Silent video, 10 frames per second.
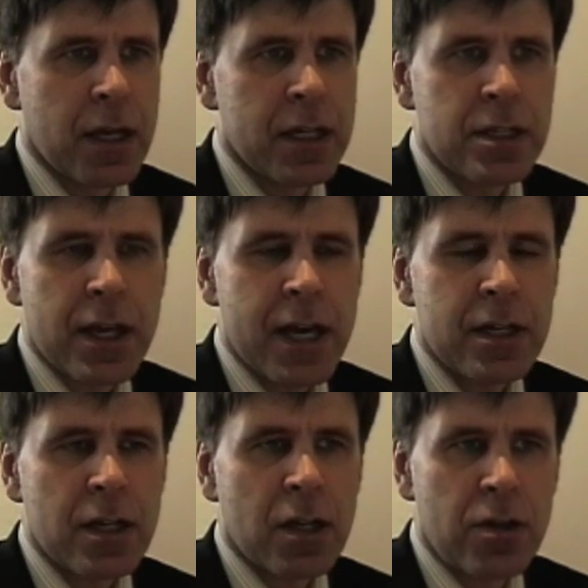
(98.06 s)
is
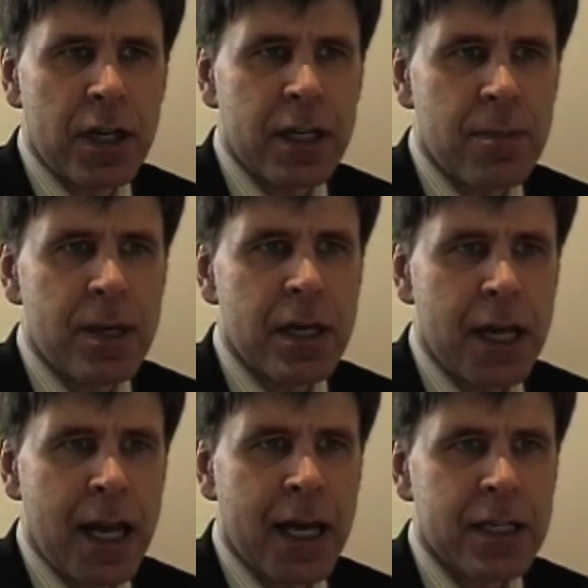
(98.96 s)
that learning can be
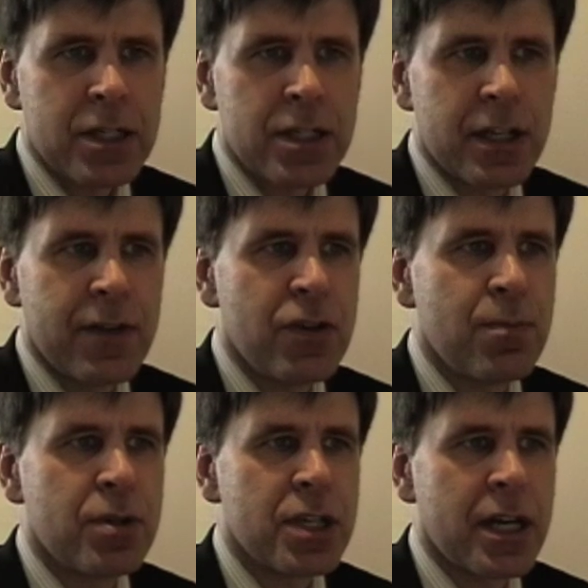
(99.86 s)
enhanced if
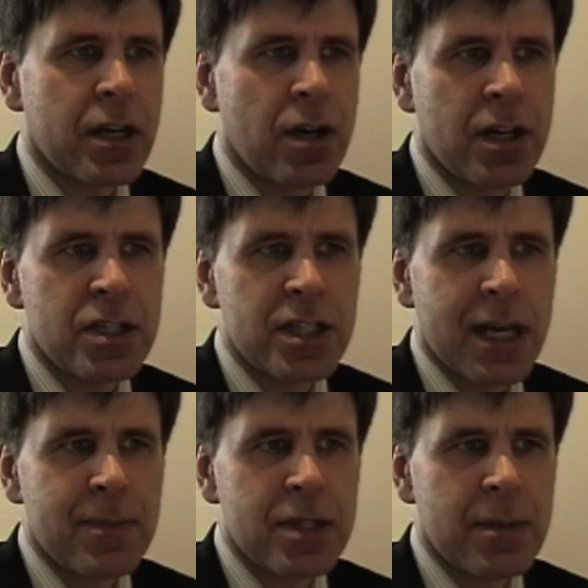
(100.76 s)
you present a
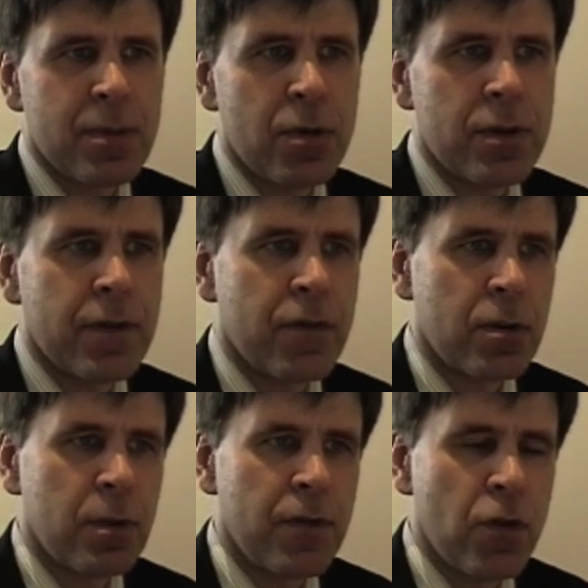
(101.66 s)
concept in both
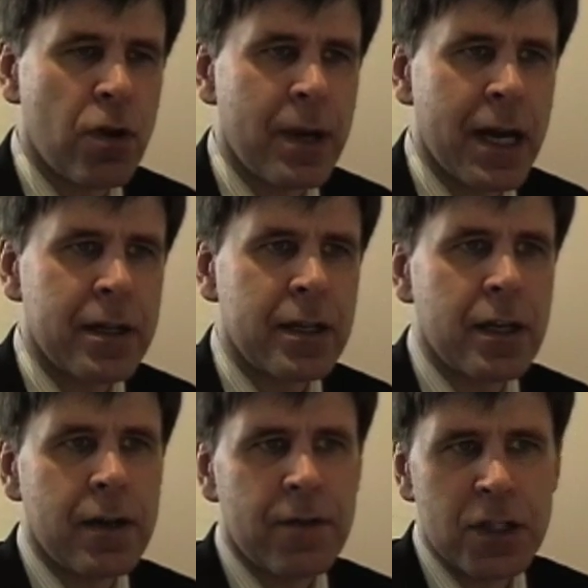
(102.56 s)
verbal format
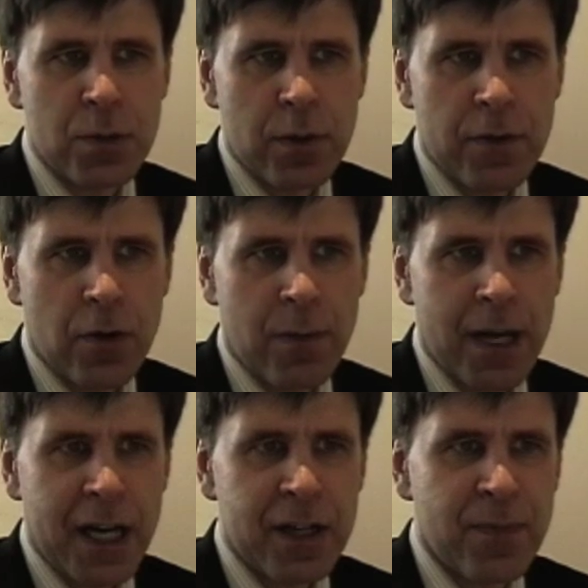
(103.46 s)
and visual
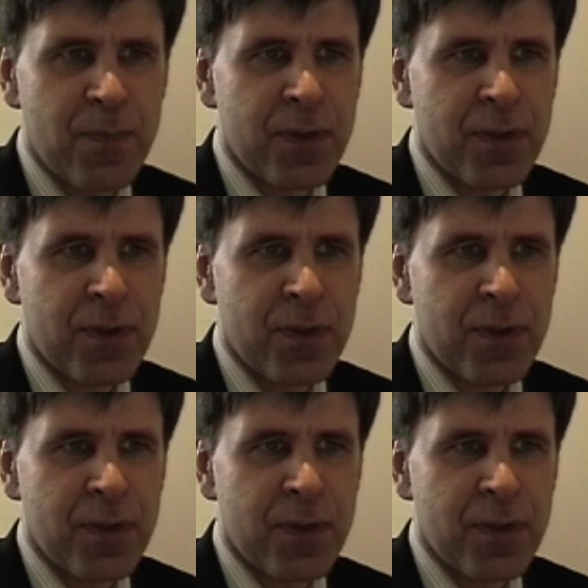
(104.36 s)
format.